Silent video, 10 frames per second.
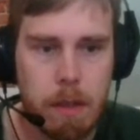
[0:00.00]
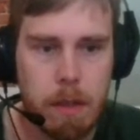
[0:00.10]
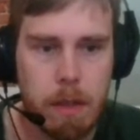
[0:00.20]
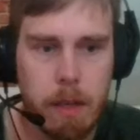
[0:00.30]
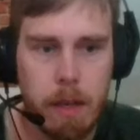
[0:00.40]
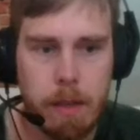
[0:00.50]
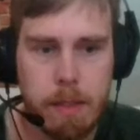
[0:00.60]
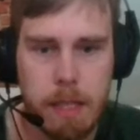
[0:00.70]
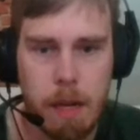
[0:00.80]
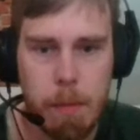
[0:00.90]

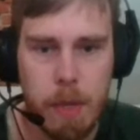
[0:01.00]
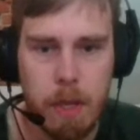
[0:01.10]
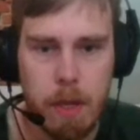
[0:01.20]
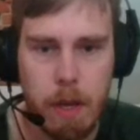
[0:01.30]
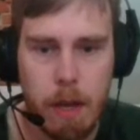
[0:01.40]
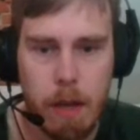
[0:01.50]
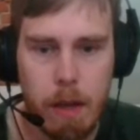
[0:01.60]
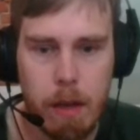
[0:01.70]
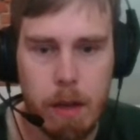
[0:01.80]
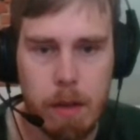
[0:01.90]
it's gonna be
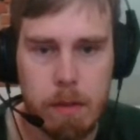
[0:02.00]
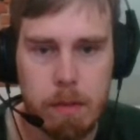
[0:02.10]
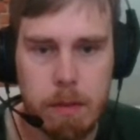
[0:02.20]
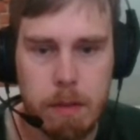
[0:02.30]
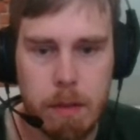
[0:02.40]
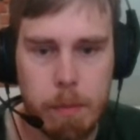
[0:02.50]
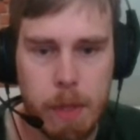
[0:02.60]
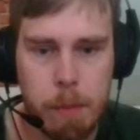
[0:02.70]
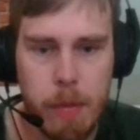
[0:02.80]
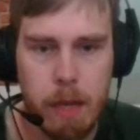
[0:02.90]
a
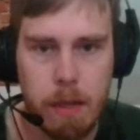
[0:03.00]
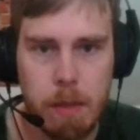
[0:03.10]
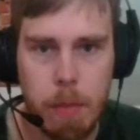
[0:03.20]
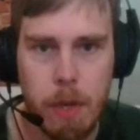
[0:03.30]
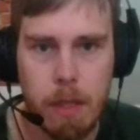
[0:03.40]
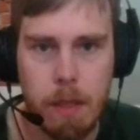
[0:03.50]
big pain in the butt.